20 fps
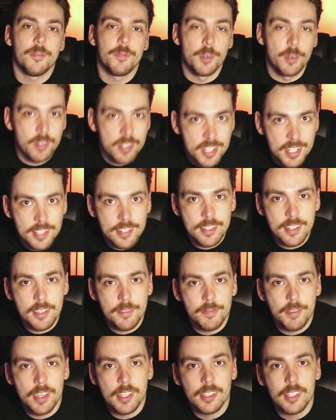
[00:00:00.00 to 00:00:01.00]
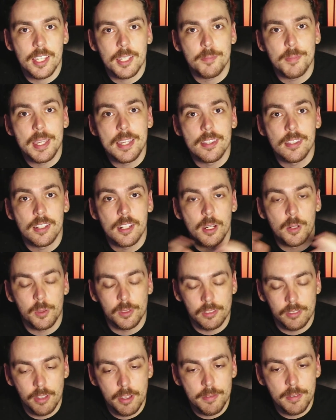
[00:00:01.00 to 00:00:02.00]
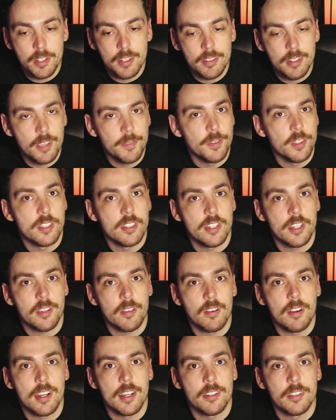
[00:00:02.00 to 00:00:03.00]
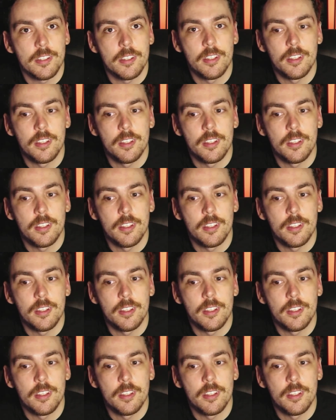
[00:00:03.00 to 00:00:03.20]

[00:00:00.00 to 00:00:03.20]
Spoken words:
If you're a D&D fan like me, then I would love it if you stick around.